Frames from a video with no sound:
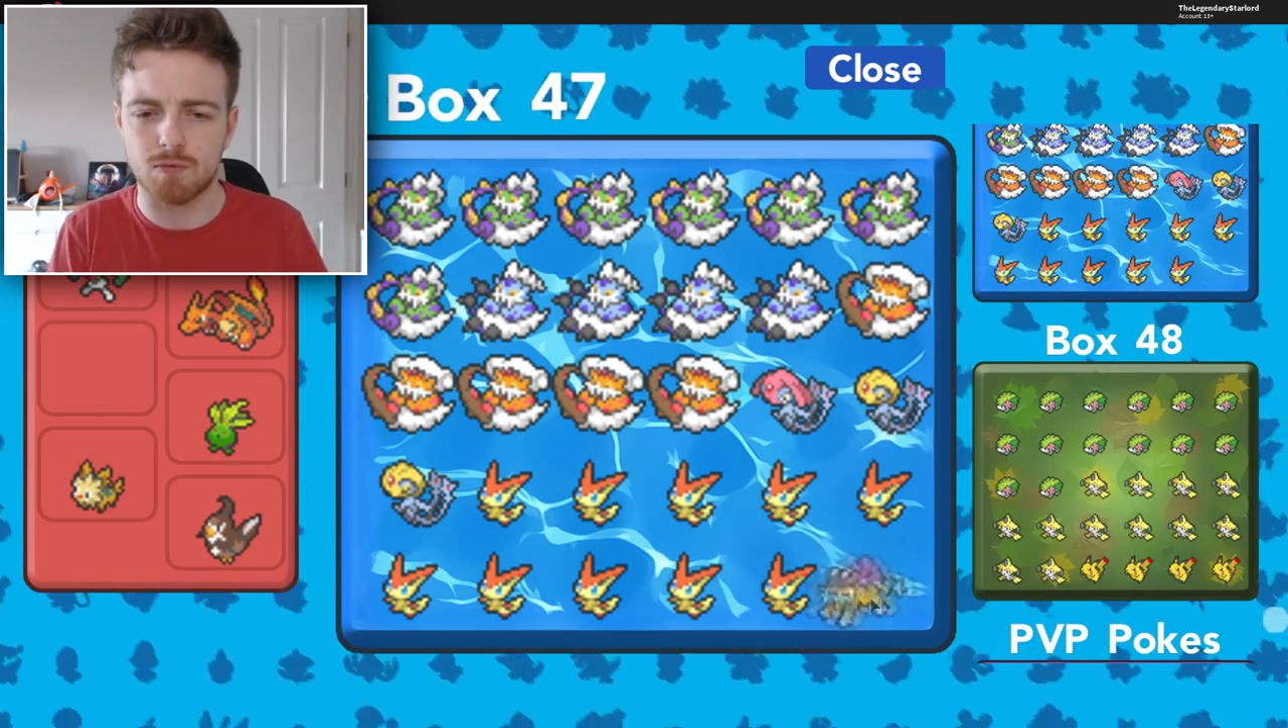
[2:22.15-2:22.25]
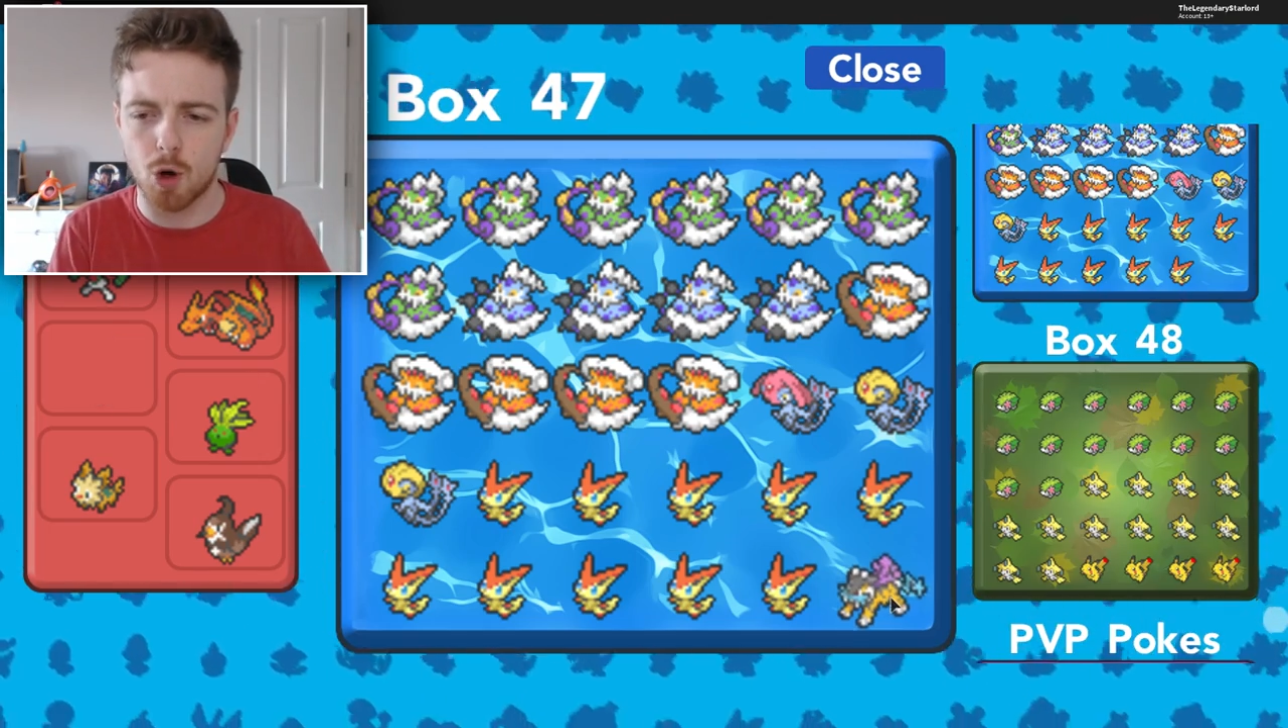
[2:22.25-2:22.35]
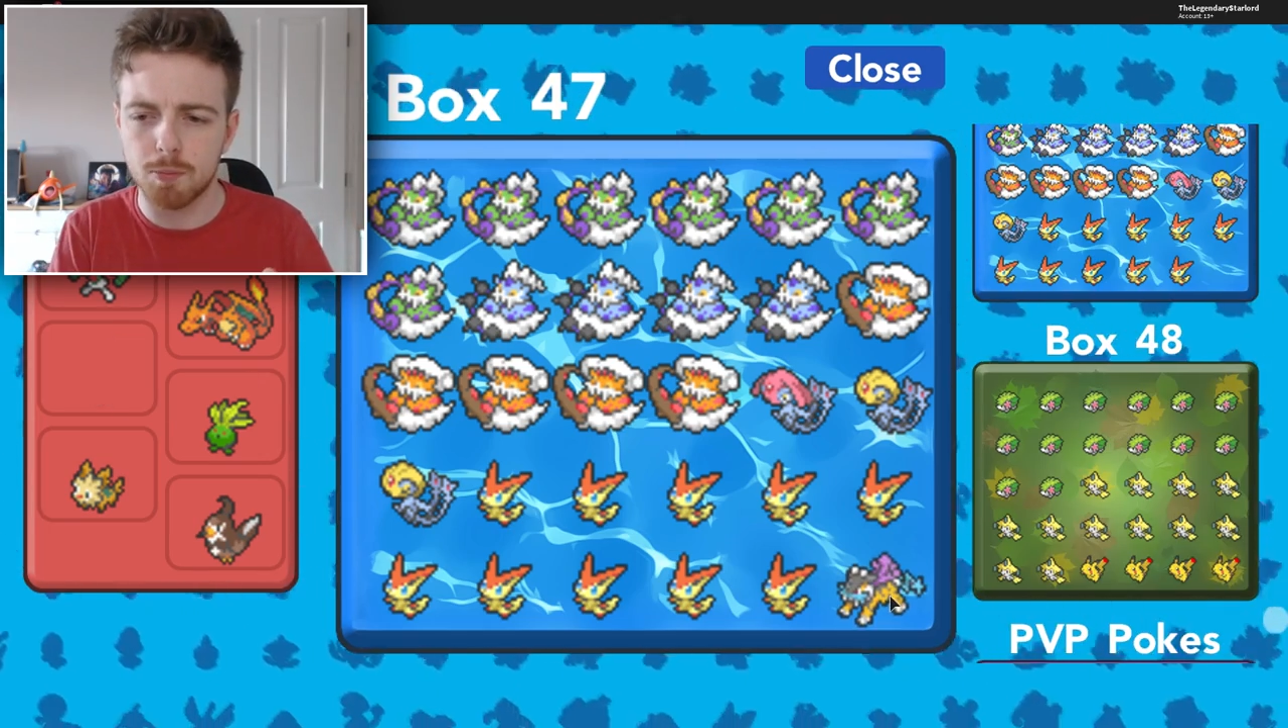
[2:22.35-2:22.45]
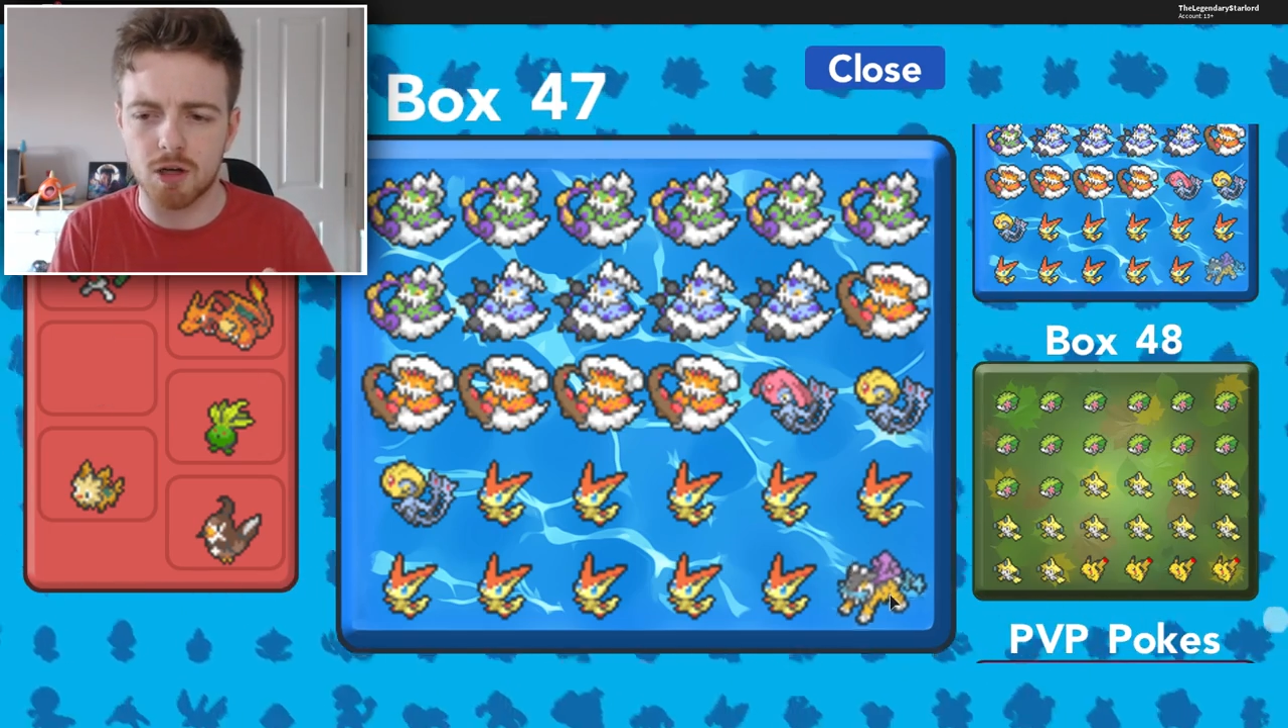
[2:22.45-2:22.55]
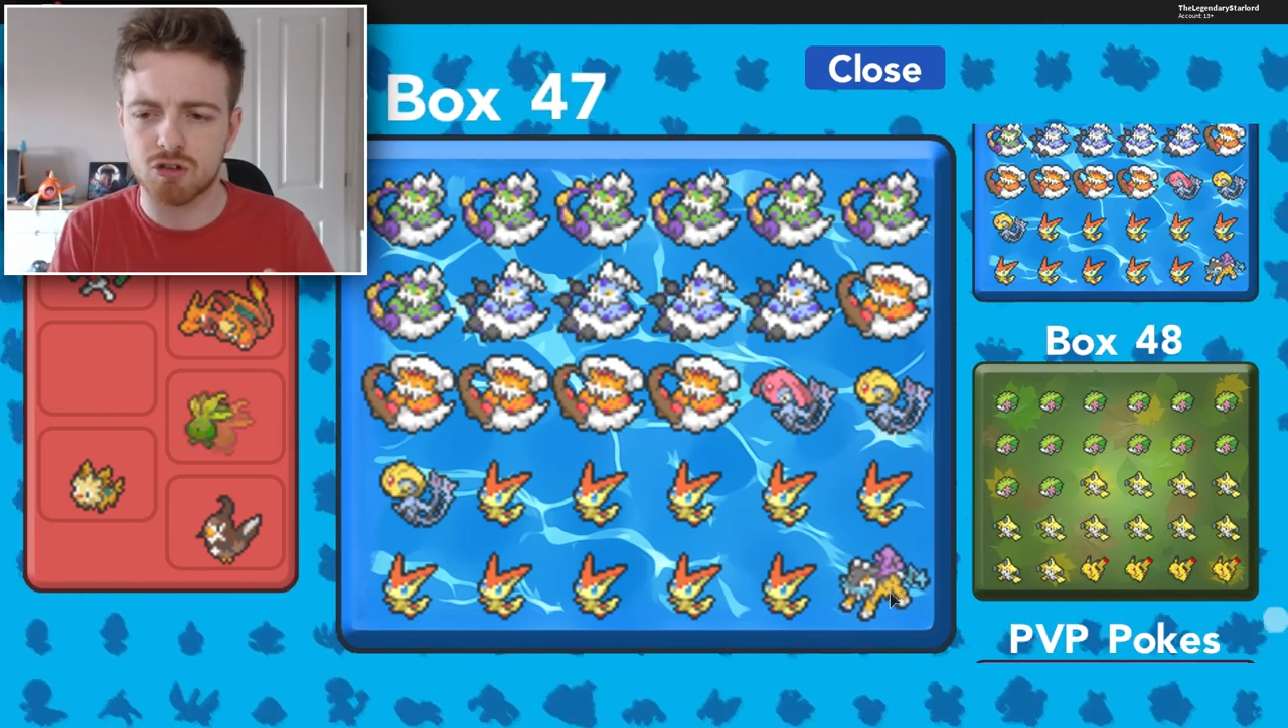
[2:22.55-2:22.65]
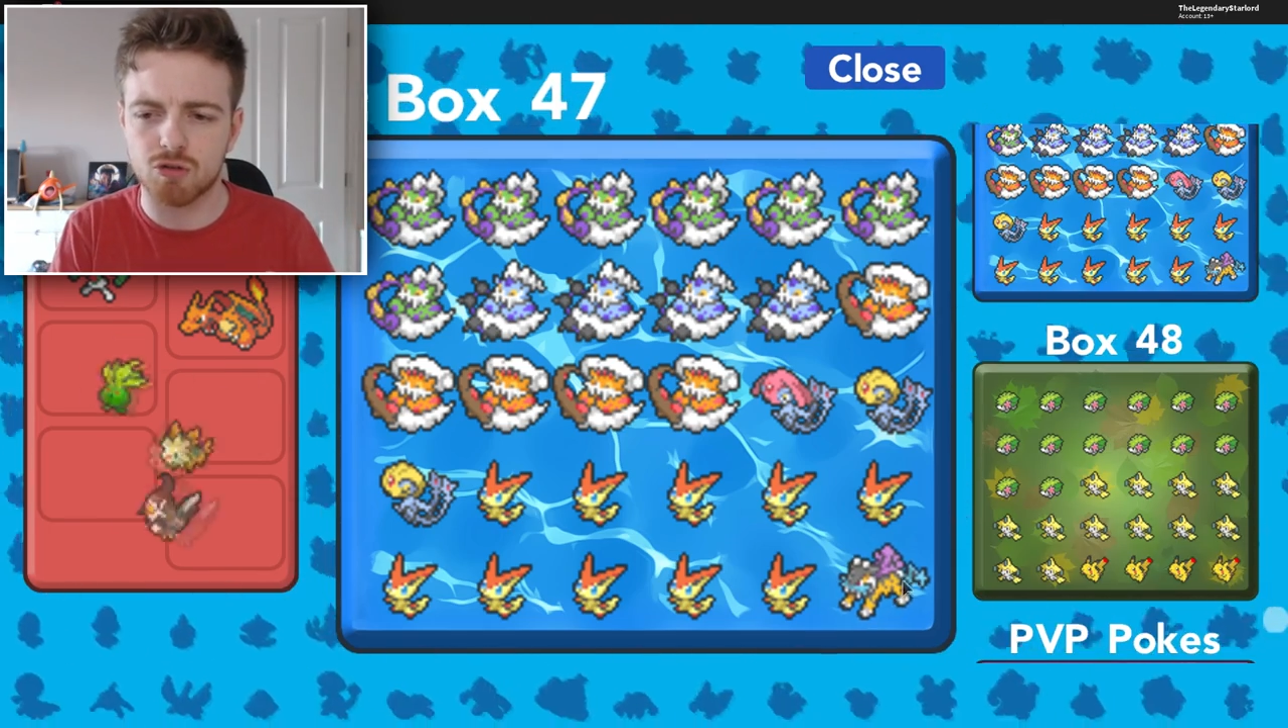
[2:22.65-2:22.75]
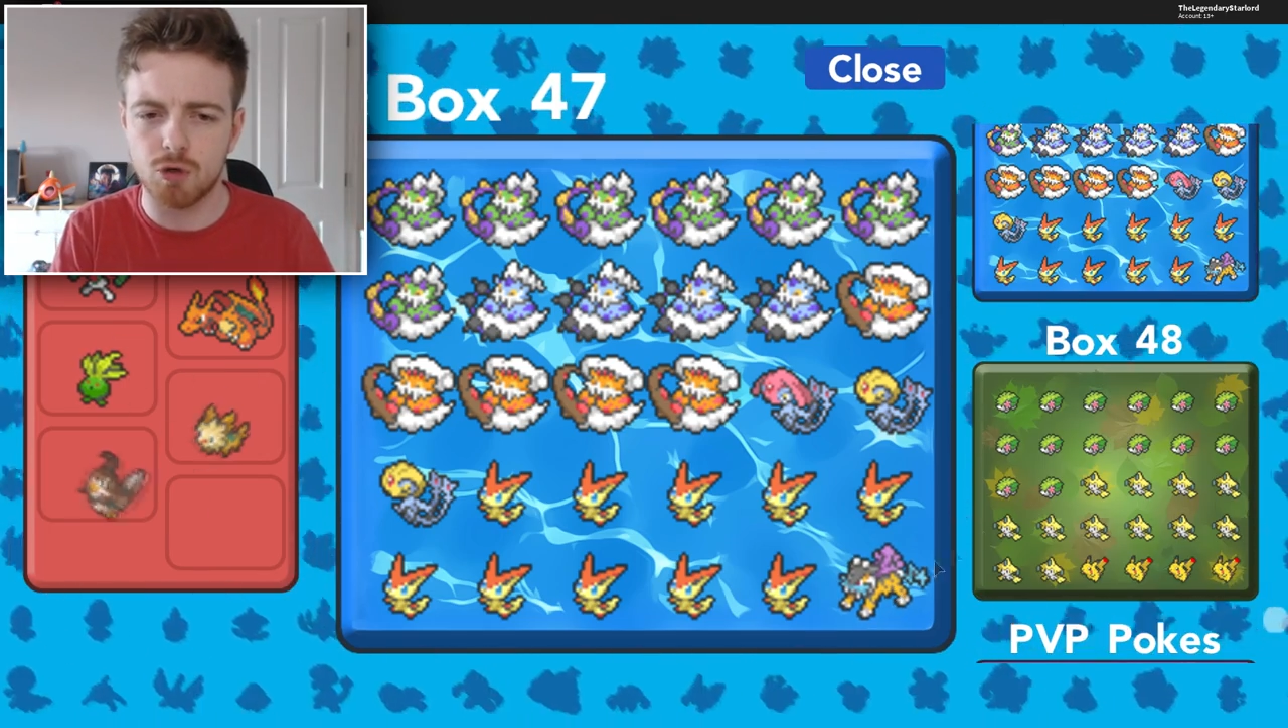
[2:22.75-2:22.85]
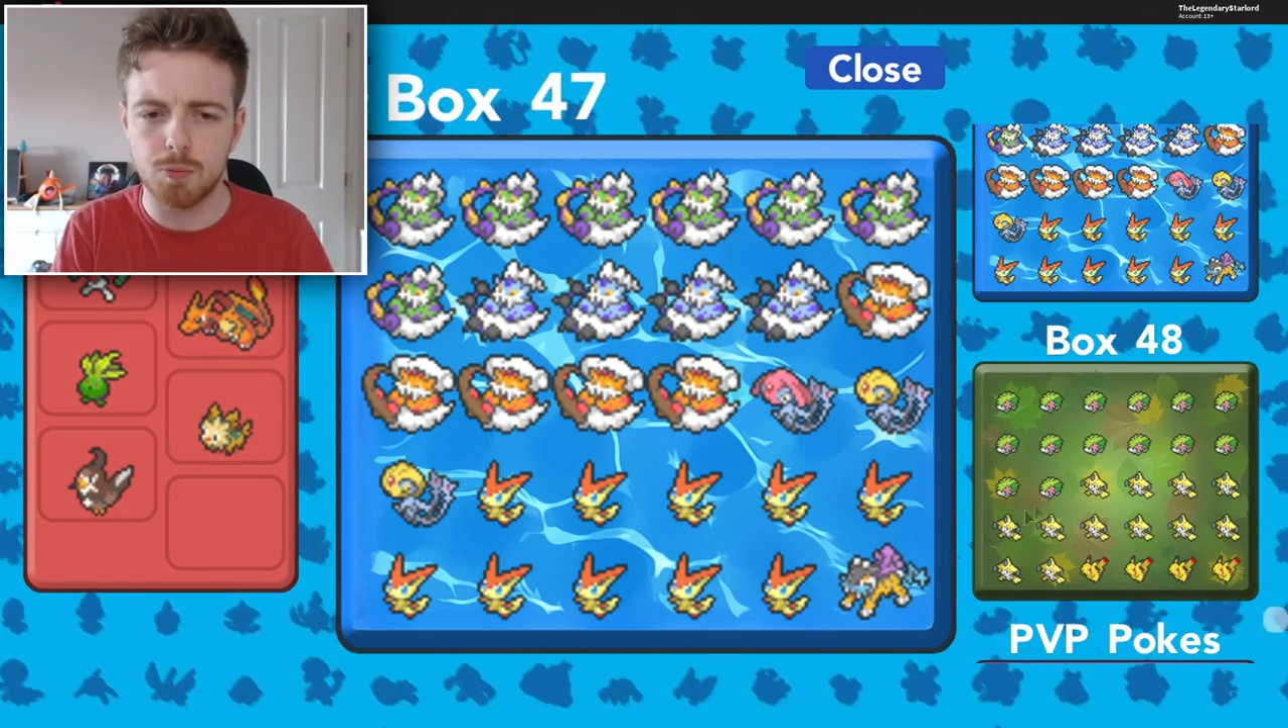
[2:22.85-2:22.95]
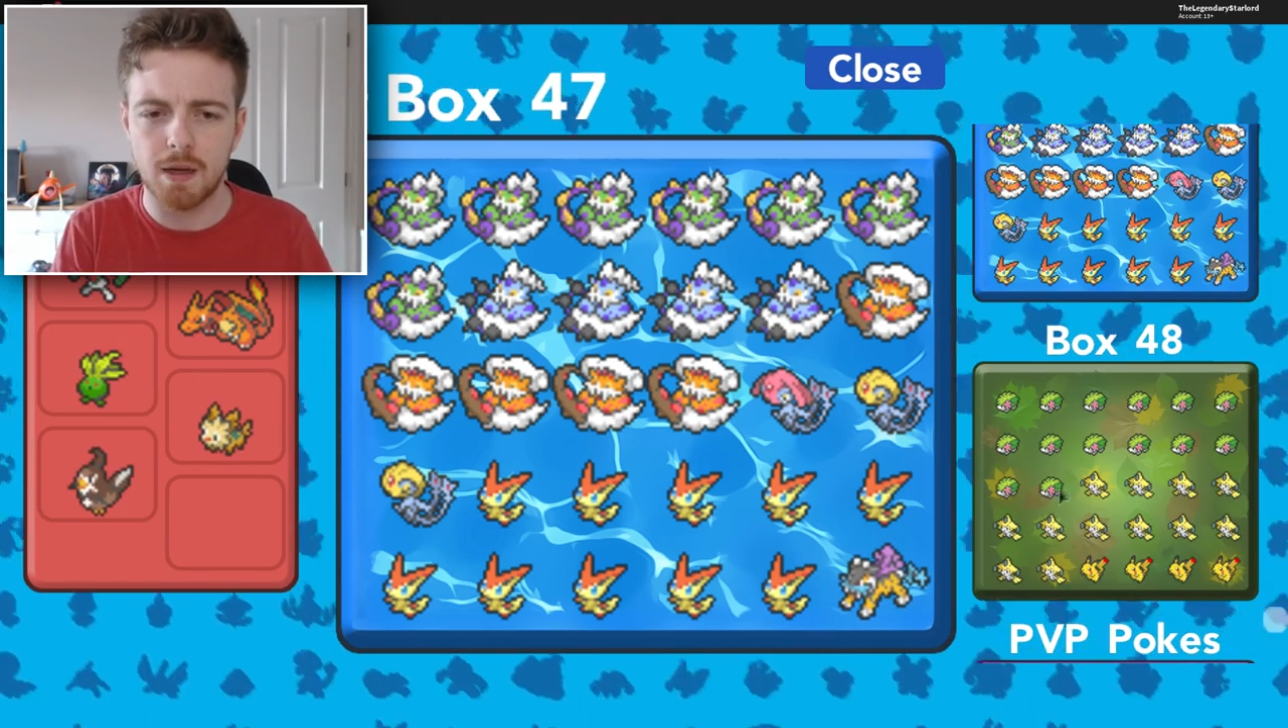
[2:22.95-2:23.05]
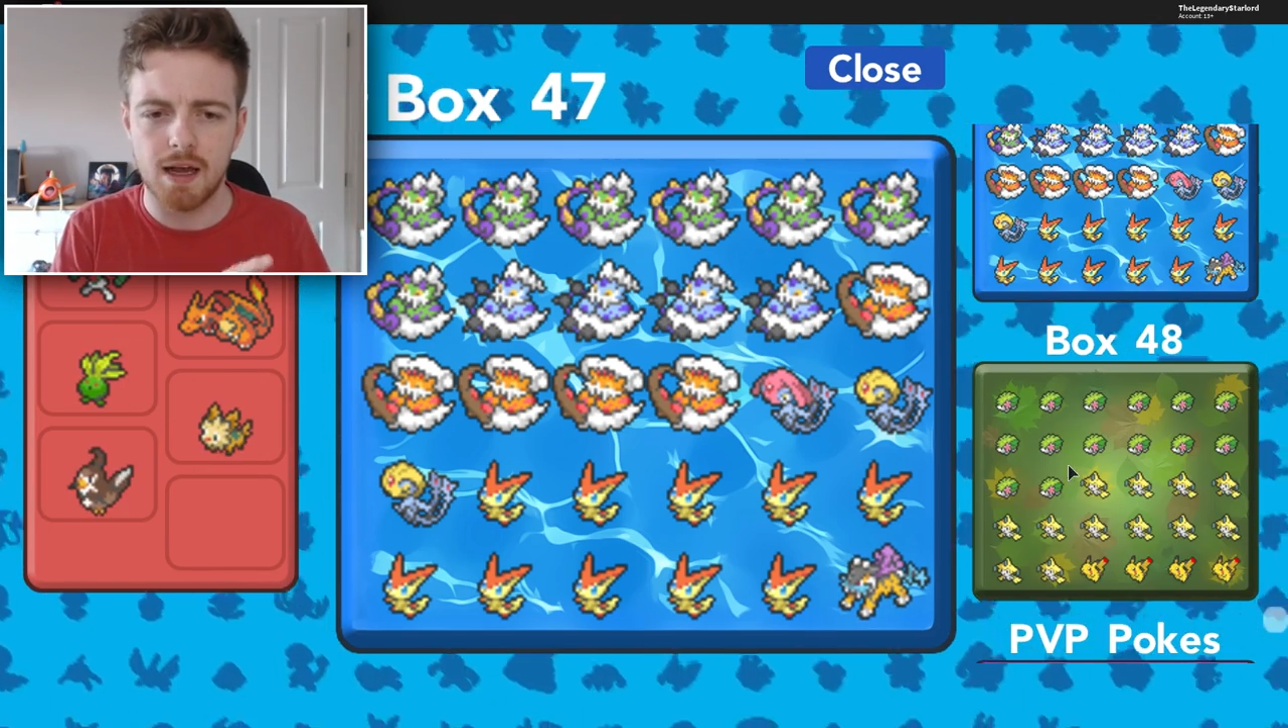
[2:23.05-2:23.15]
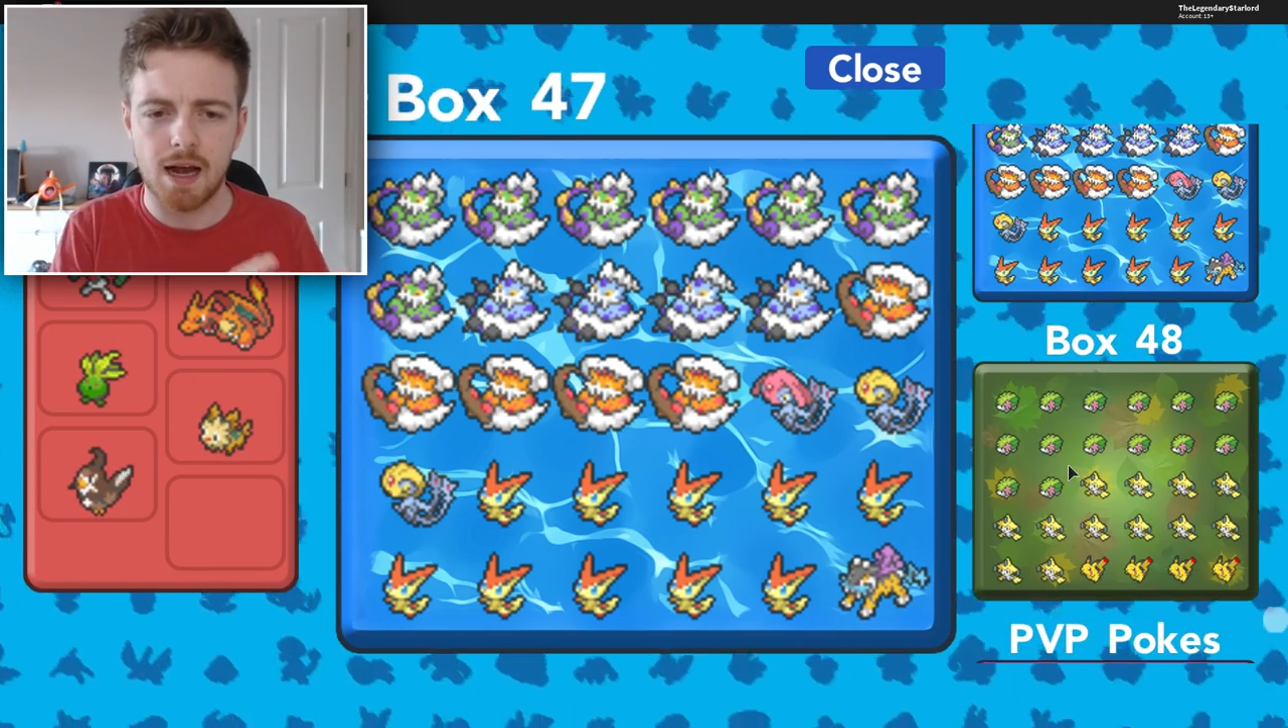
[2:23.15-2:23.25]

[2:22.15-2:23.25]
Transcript: Roblox group,